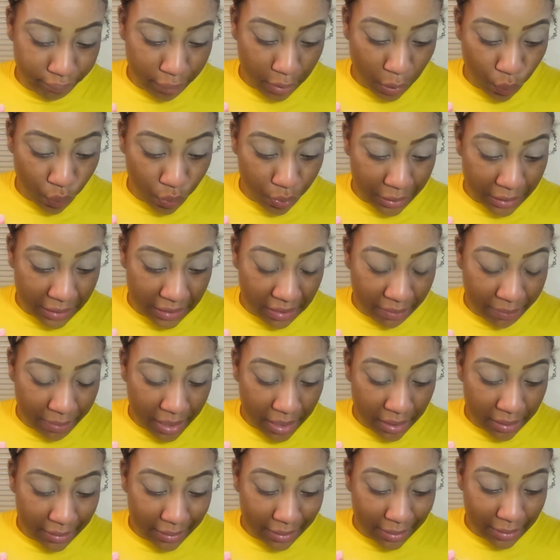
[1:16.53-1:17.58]
we'll see
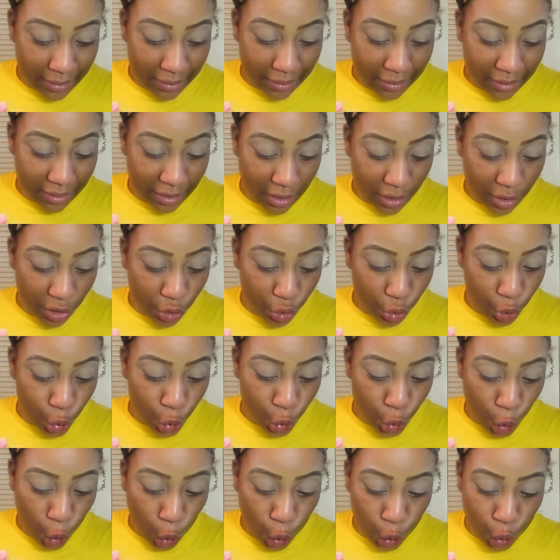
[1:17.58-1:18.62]
because this is
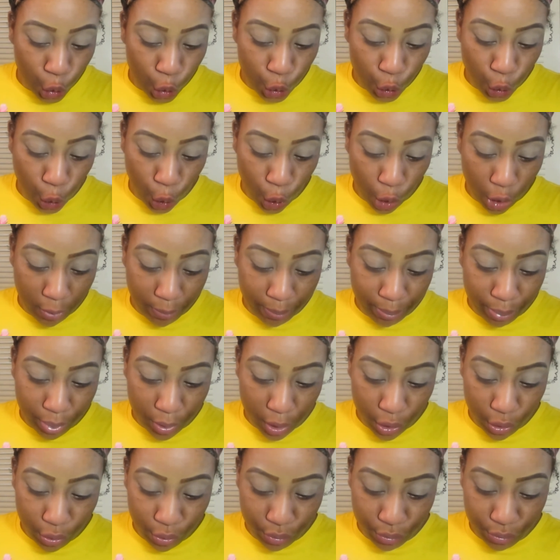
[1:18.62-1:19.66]
dark
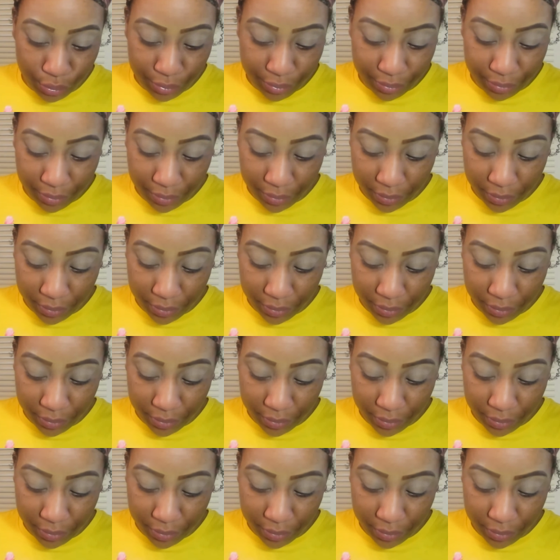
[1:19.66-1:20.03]
blue.